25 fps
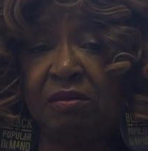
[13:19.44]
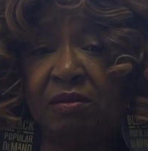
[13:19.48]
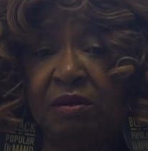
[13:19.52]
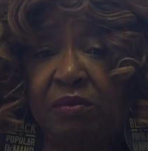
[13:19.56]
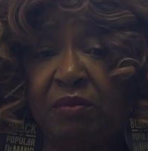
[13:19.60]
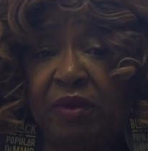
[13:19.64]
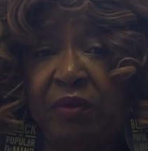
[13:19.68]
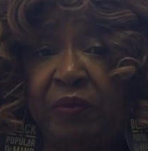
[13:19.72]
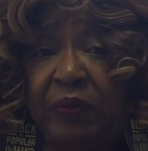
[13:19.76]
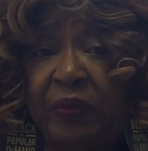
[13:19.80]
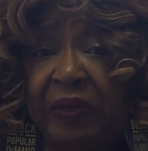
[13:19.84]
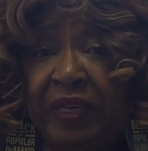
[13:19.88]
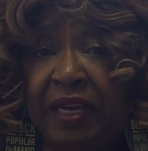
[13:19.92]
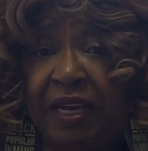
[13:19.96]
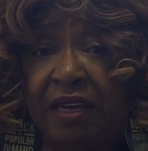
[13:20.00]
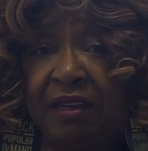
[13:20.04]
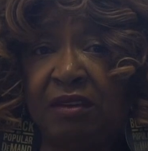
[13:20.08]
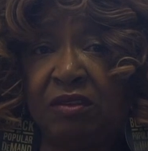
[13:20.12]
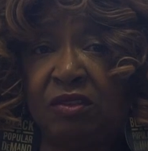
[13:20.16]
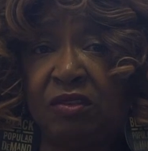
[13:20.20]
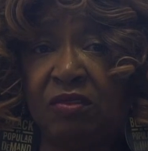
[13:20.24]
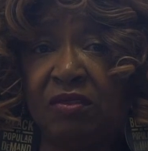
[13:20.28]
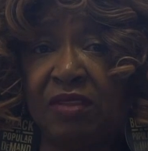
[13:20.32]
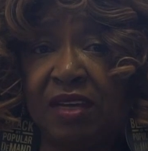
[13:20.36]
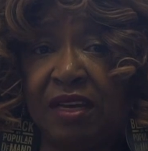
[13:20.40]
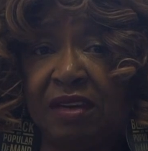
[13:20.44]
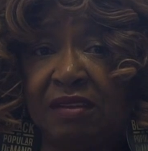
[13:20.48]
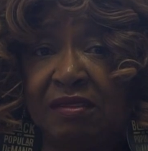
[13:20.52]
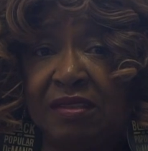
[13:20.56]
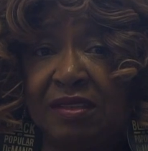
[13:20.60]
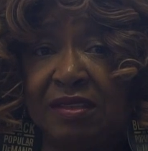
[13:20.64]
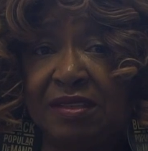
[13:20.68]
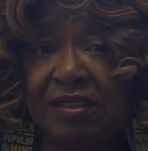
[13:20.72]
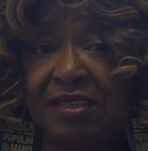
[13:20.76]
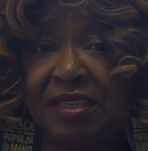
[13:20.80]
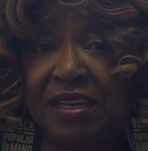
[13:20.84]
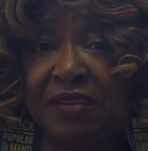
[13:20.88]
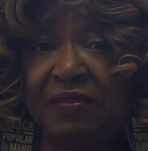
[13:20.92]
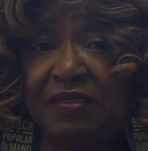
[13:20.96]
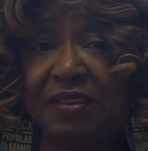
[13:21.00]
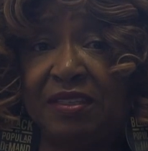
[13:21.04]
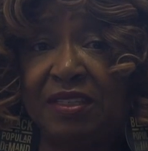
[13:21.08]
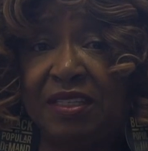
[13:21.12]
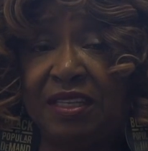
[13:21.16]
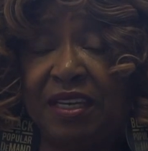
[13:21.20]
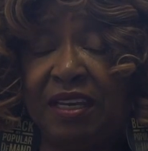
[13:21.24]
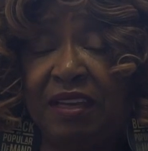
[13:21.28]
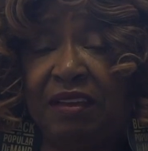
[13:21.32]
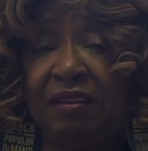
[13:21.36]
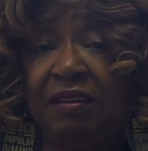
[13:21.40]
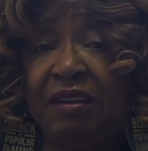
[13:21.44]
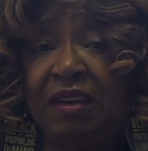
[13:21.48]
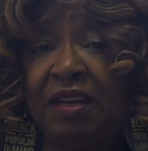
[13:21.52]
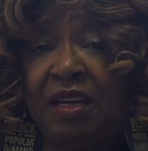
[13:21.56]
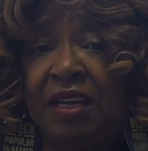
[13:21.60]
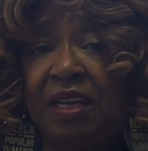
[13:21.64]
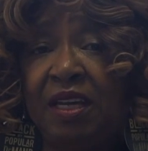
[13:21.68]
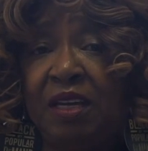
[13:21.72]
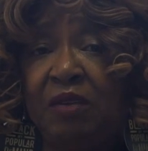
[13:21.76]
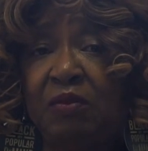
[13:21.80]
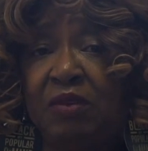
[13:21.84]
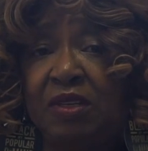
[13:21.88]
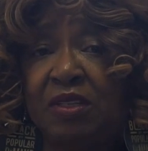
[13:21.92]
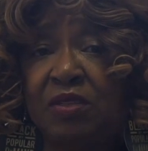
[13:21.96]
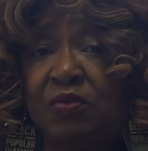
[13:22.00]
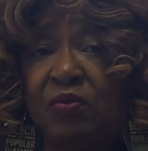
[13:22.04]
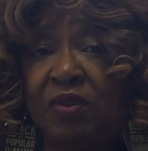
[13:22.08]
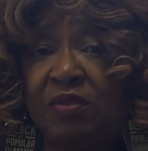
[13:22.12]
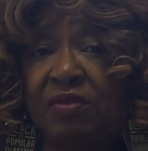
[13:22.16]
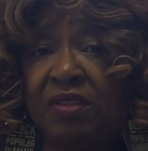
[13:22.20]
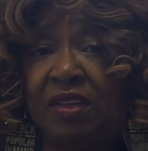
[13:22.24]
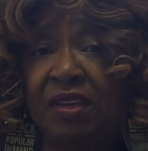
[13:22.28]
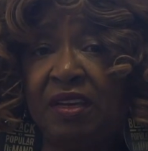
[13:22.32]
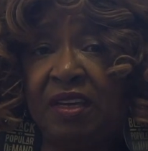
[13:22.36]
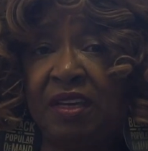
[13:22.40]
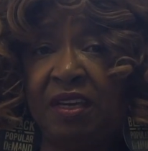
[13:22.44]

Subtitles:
when we began in 2017, it was with the